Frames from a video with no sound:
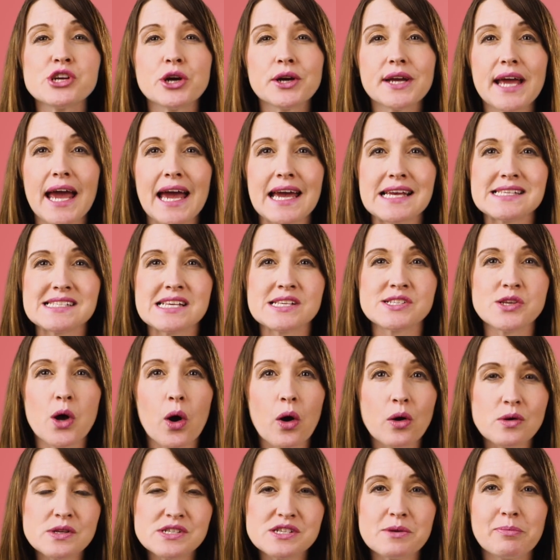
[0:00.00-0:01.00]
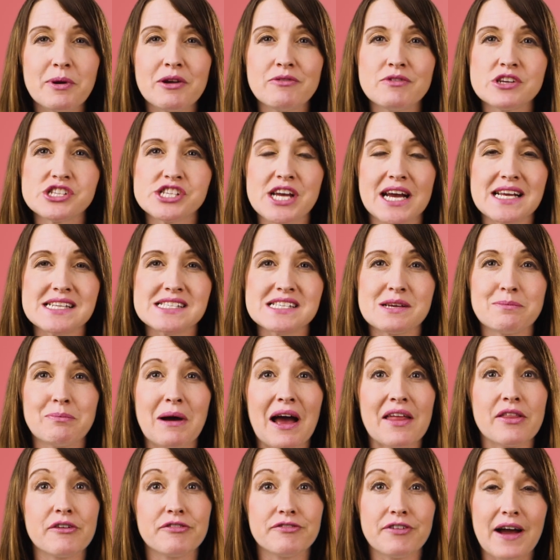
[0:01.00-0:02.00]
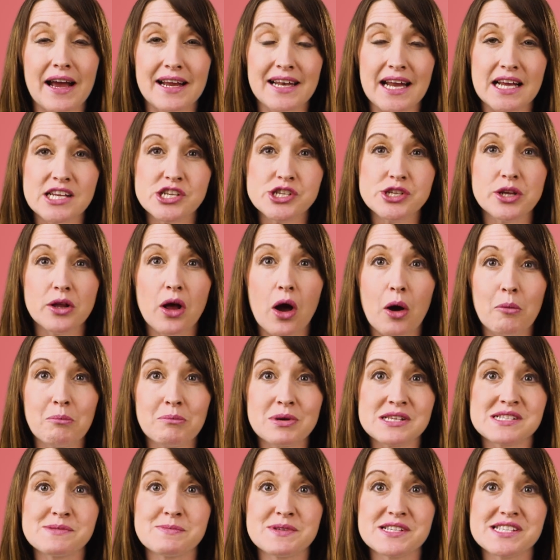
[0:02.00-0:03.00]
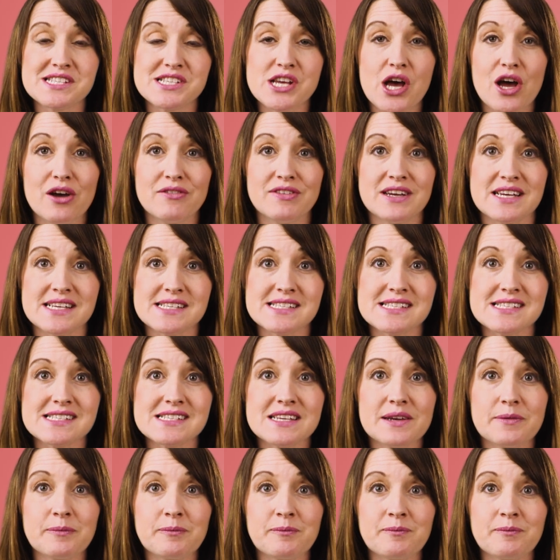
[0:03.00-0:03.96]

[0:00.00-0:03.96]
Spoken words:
your case has also been rejected by the Financial Ombudsman Service.